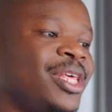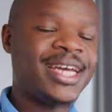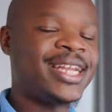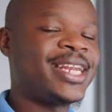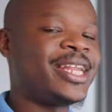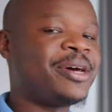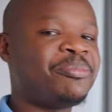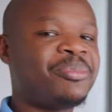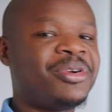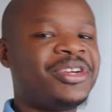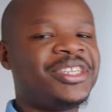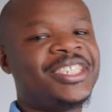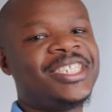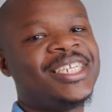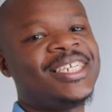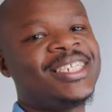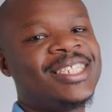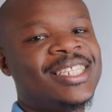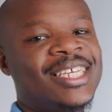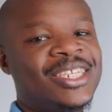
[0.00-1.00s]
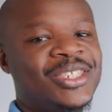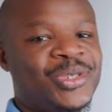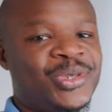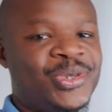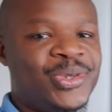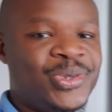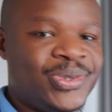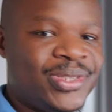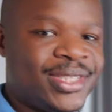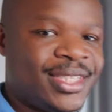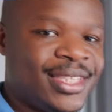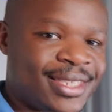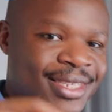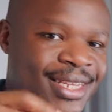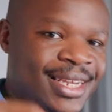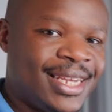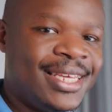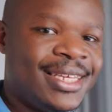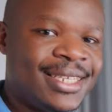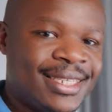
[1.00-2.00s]
I'd appreciate that you use these
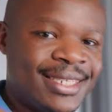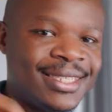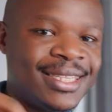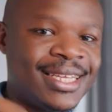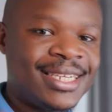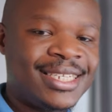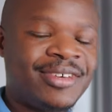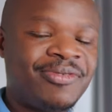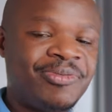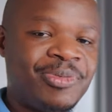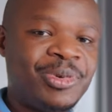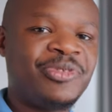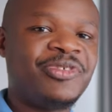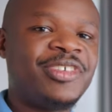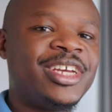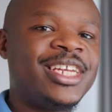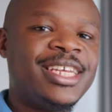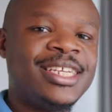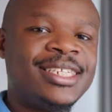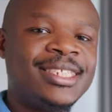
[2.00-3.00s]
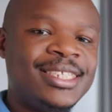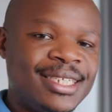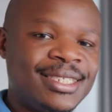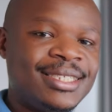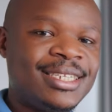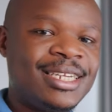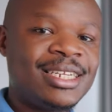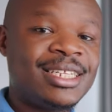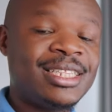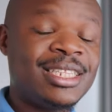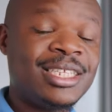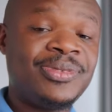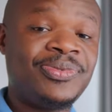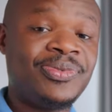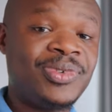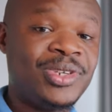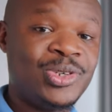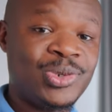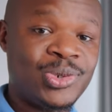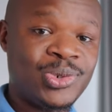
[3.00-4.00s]
links that I've provided just under this
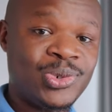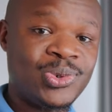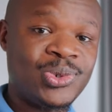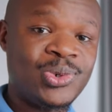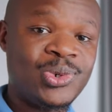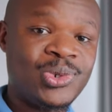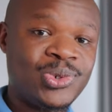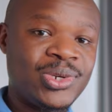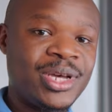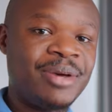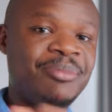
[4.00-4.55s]
video to go to